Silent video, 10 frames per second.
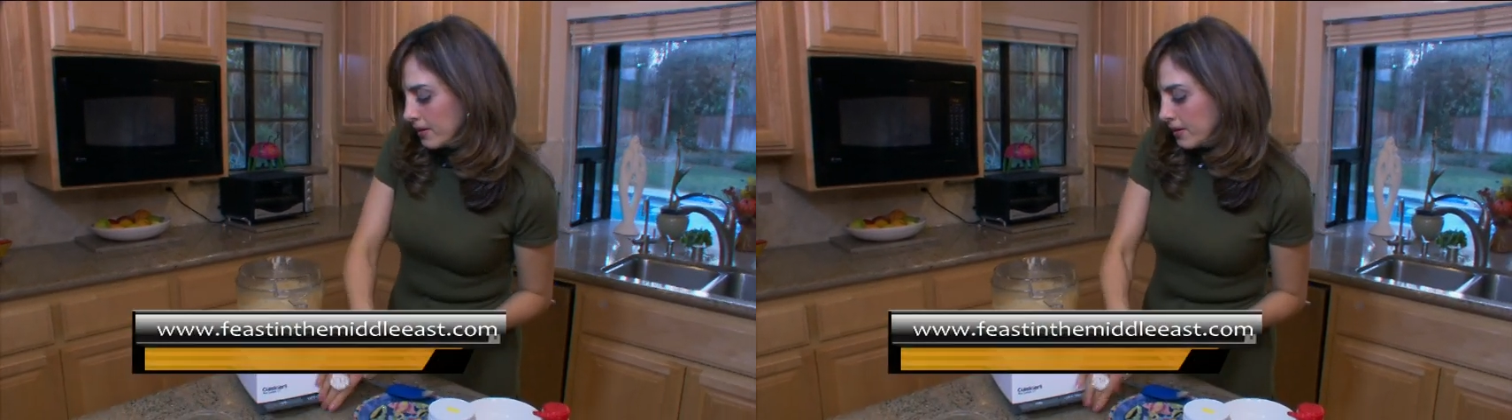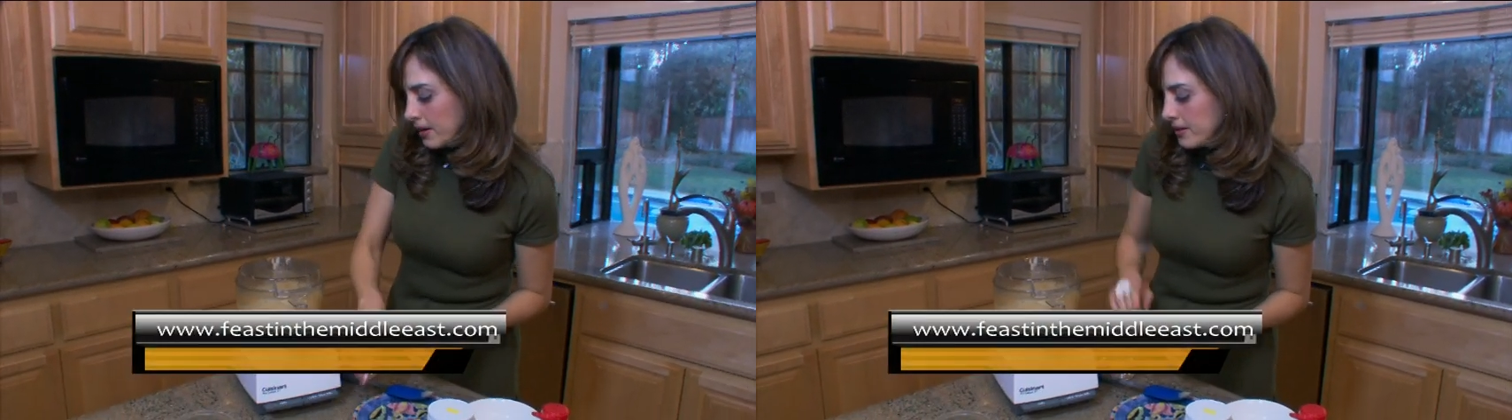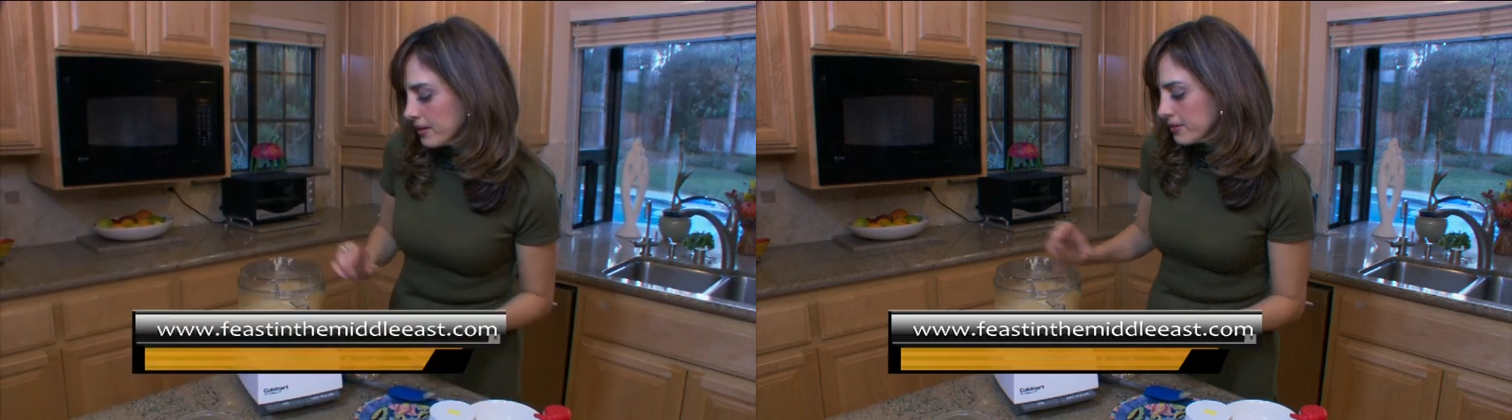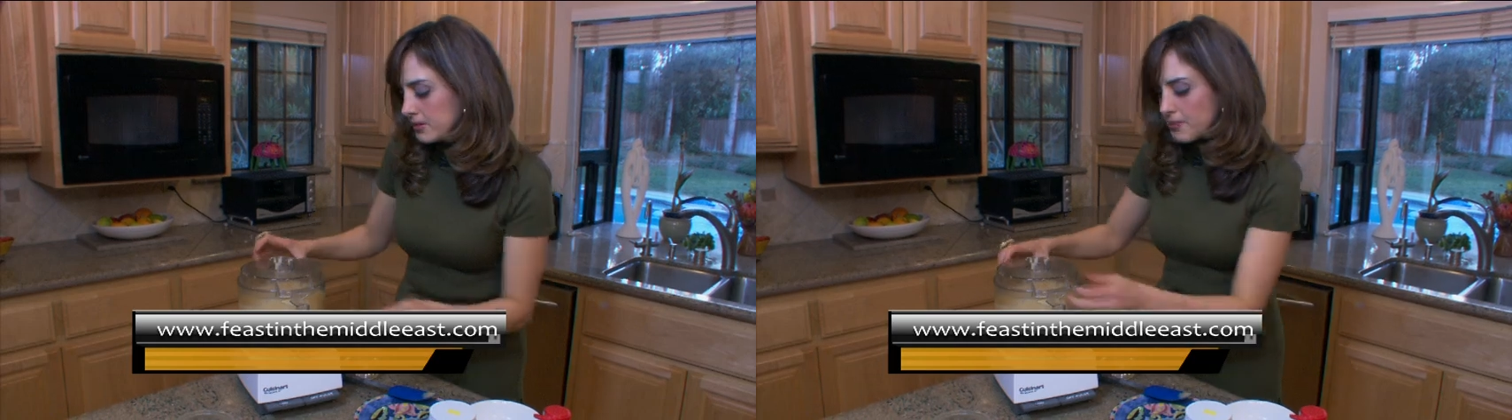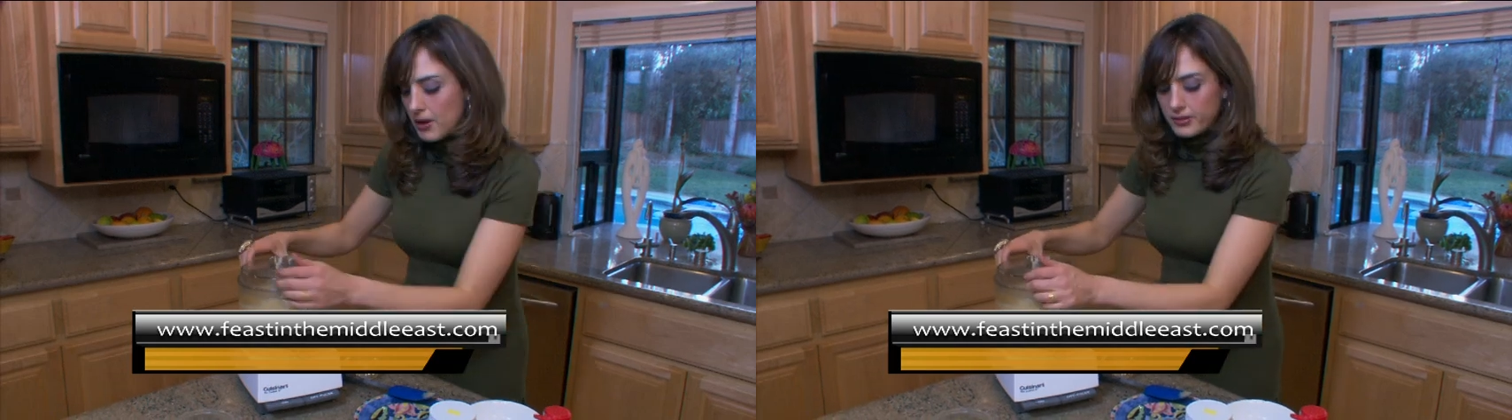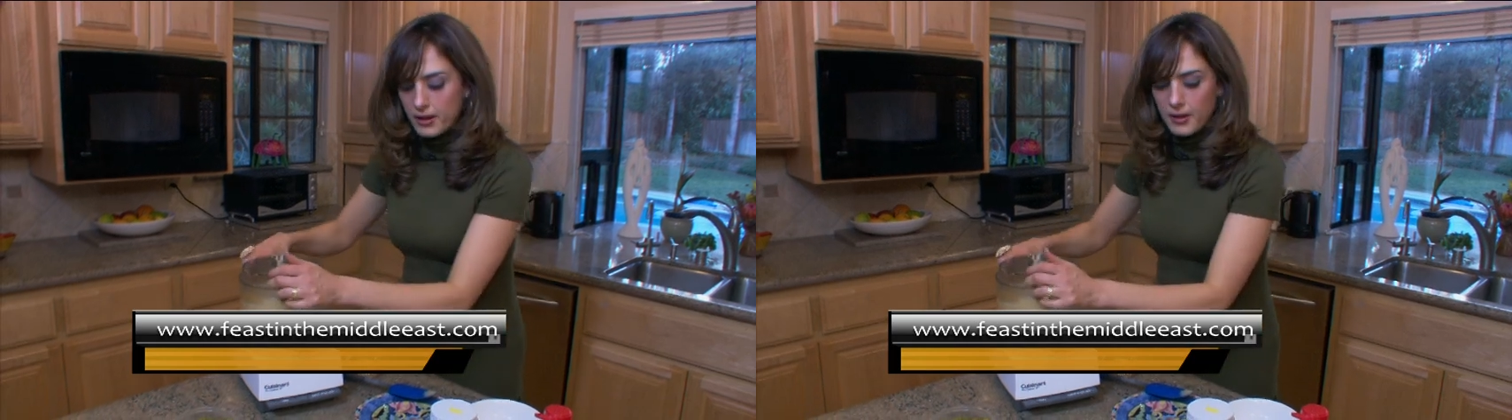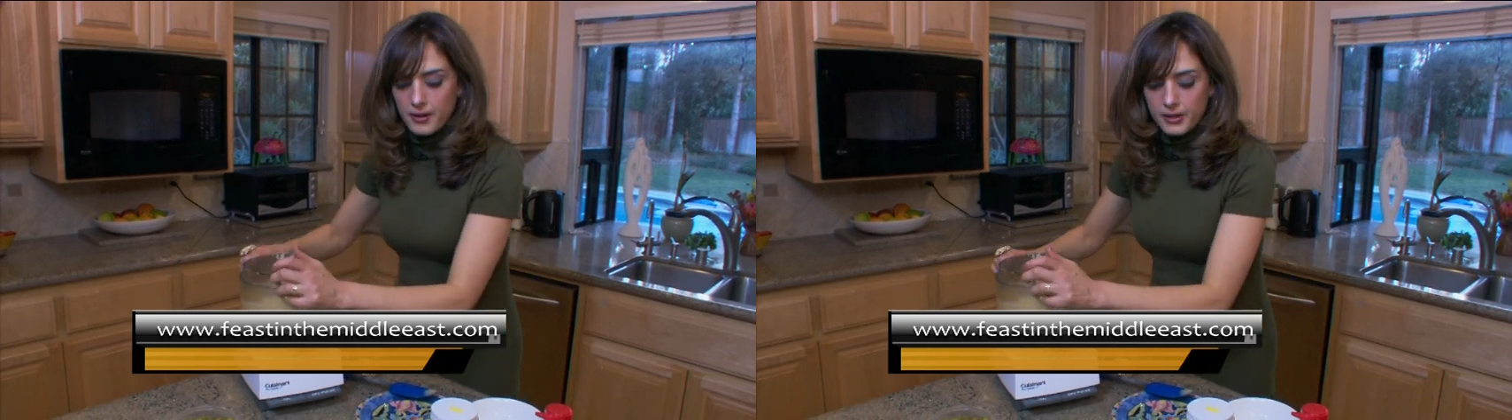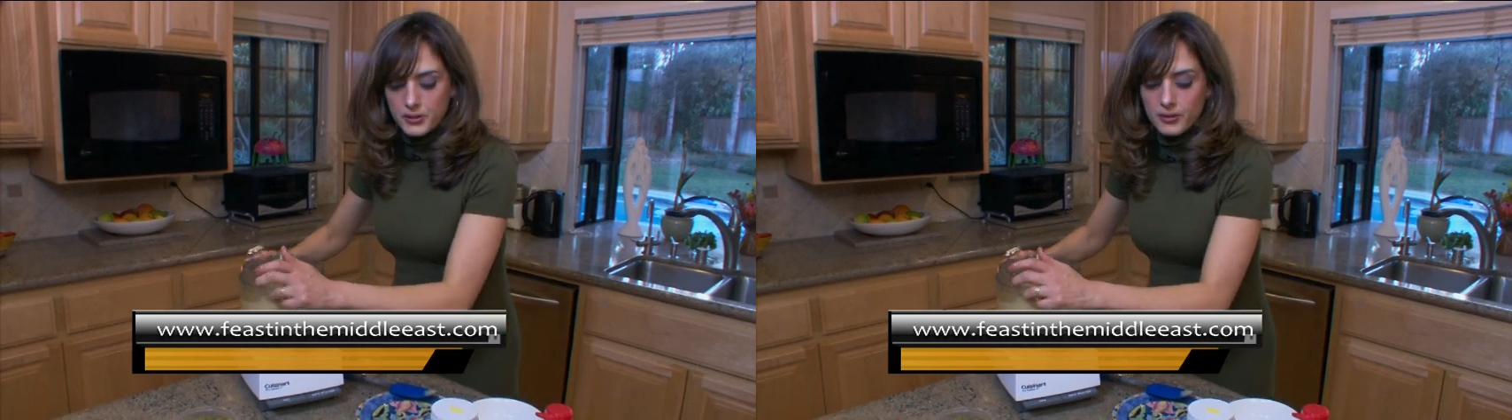I think this is about done,
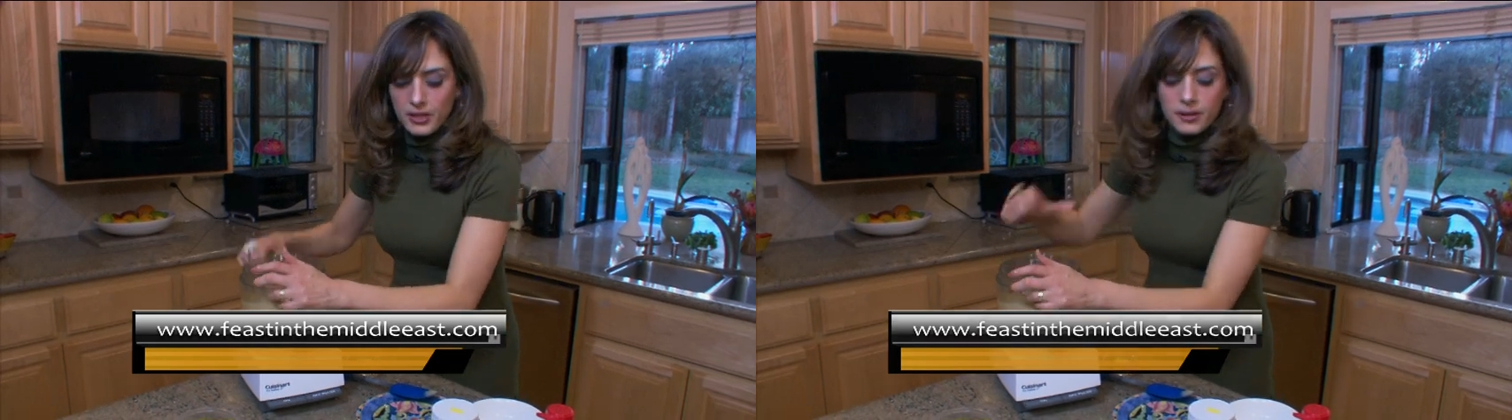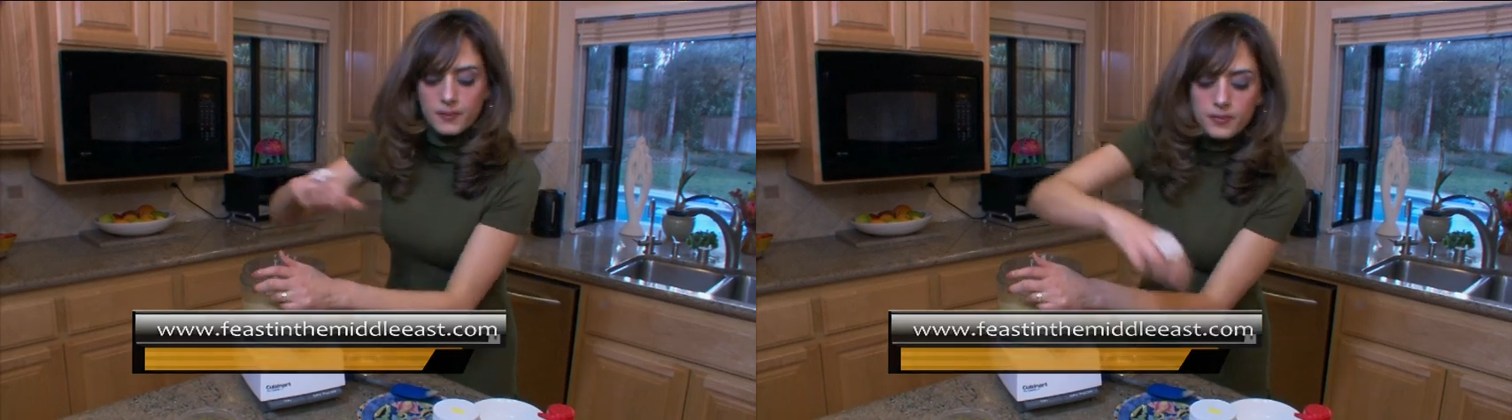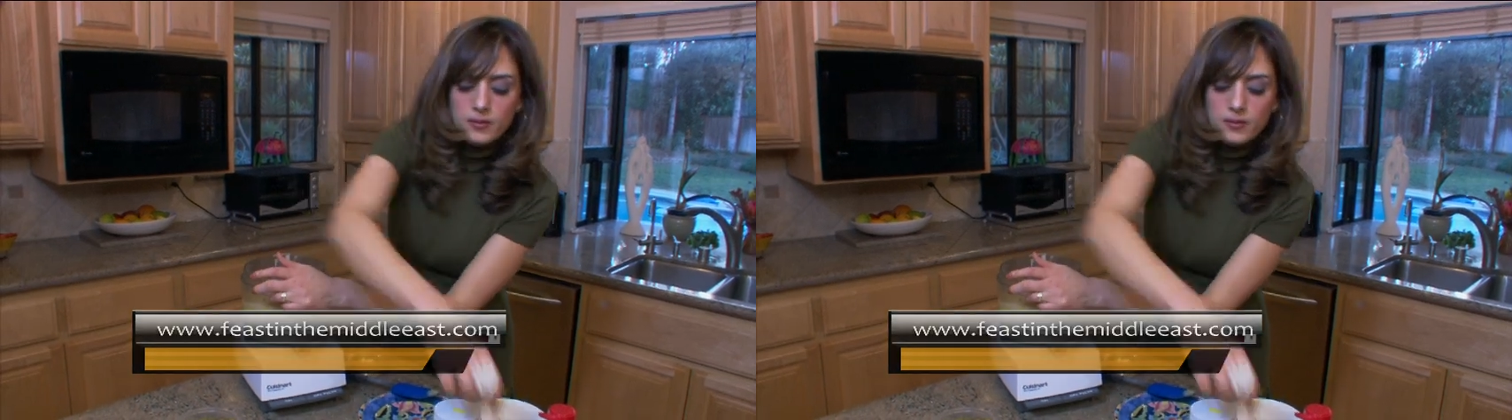actually.